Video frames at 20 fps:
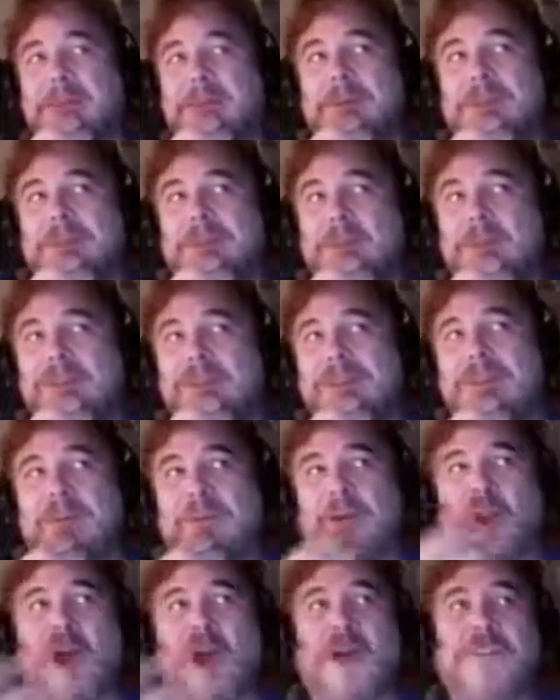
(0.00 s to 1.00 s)
but that we've
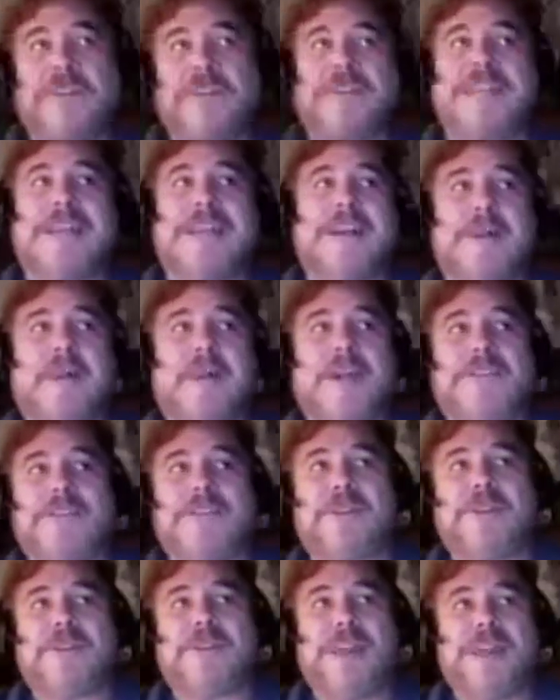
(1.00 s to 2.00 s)
never lost a
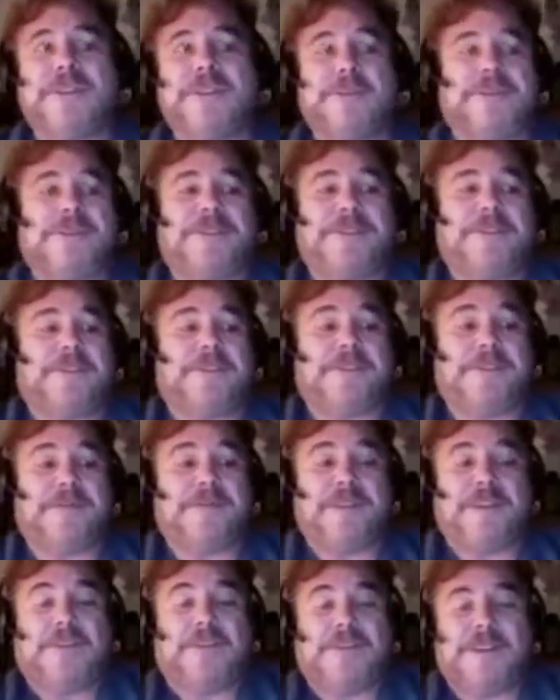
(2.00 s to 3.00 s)
technological advancement since Da
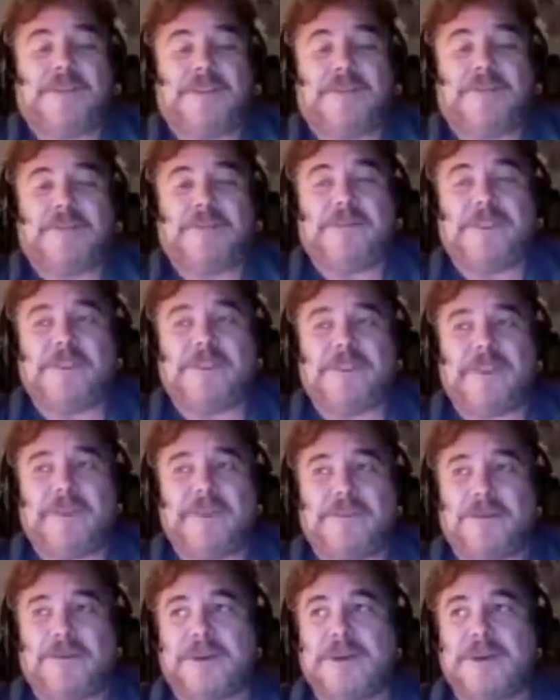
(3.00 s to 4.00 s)
Vinci or the 15th
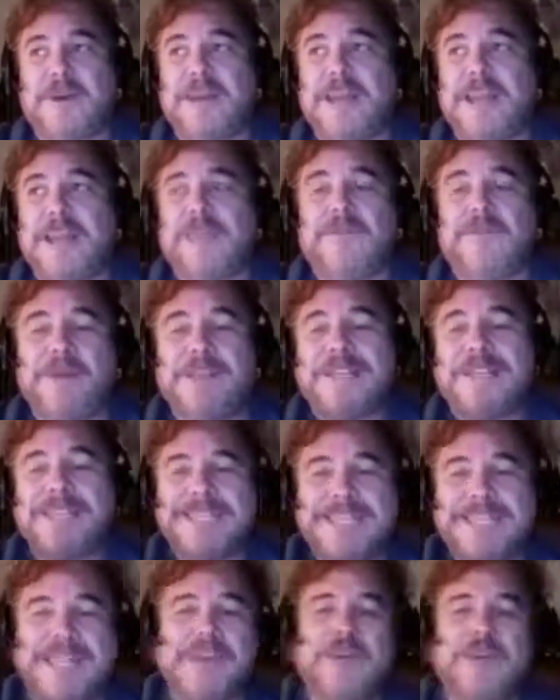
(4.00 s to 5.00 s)
century. If we
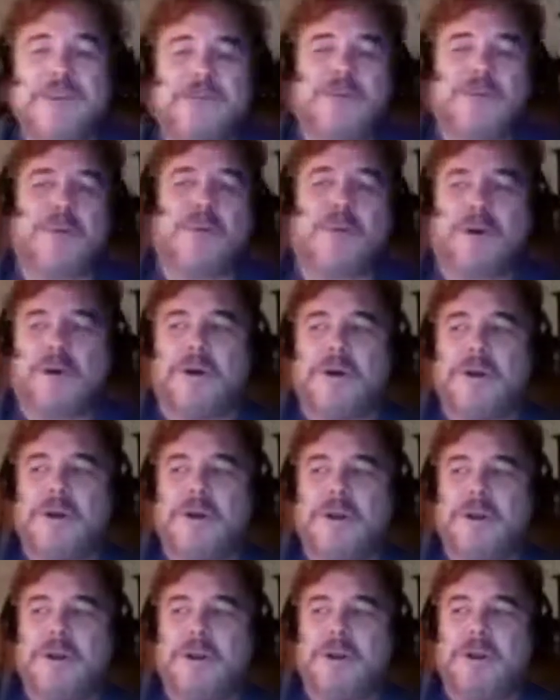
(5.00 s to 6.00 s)
continued forward
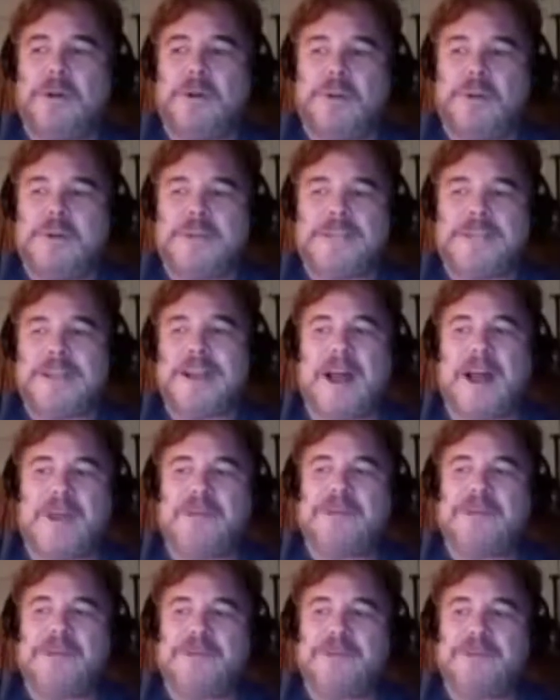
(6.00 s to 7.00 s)
with the
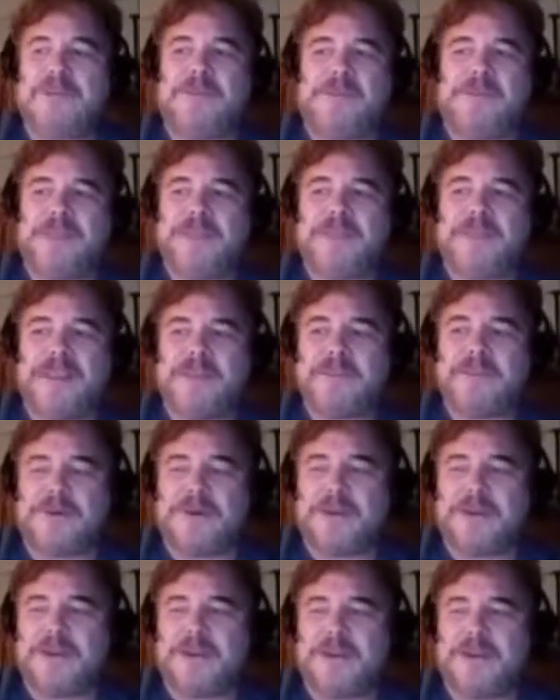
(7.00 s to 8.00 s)
technology from the 15th
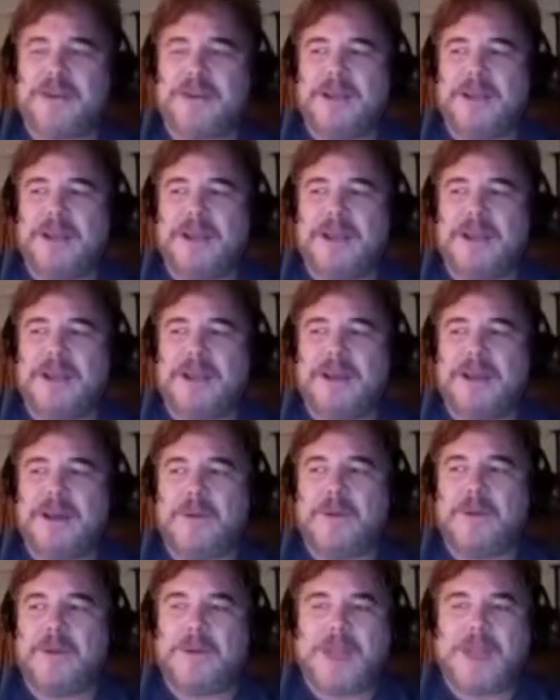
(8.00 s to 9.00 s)
century,
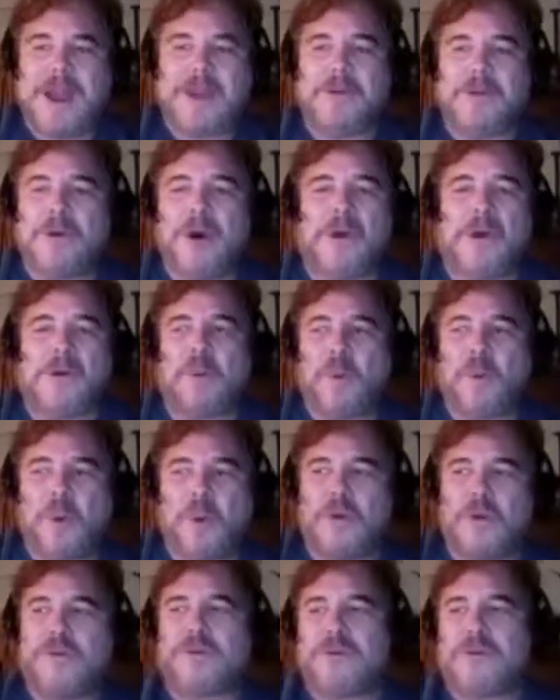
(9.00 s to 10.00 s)
without all the
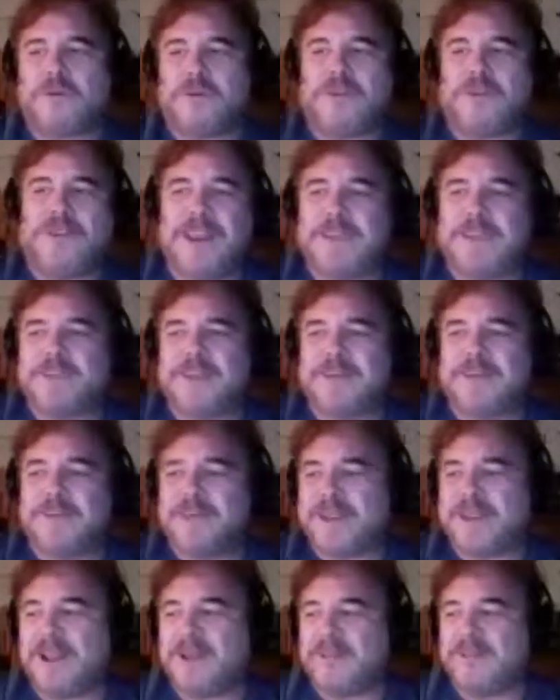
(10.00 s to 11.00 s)
wars and the Crusades and
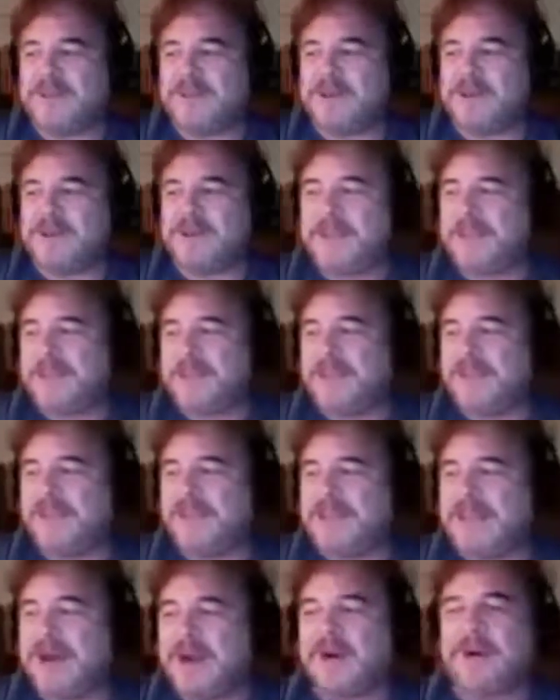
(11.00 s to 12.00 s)
everything else, I mean,
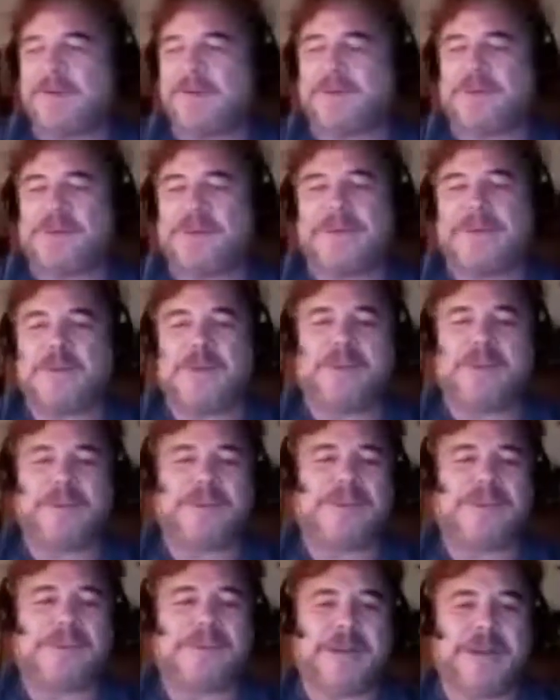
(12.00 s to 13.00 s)
the Arabs probably would have
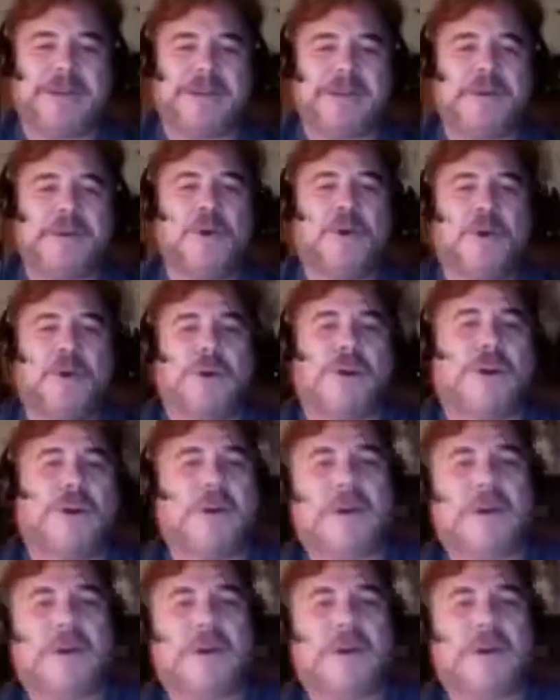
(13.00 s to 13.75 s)
put somebody on the moon